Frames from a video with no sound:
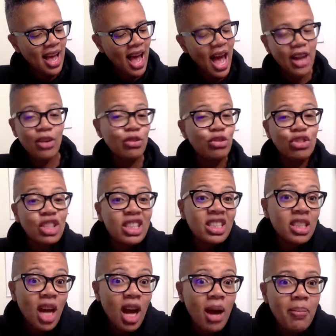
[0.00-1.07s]
I don't usually
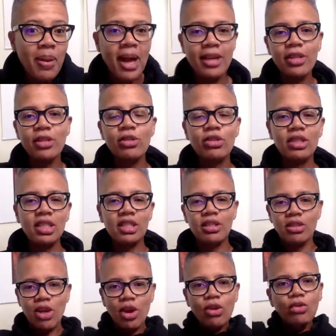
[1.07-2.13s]
jump. I usually,
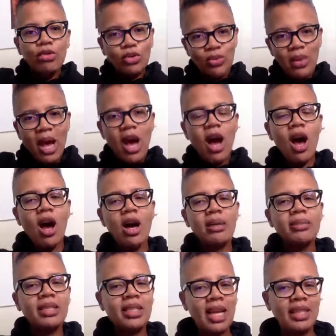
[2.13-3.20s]
do my
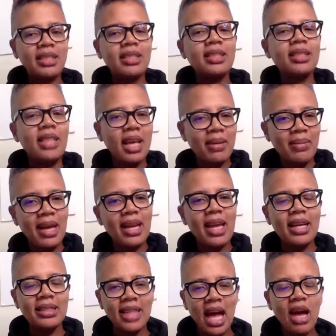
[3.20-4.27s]
arms and I just take my
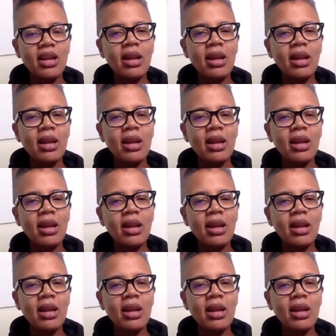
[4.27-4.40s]
legs out.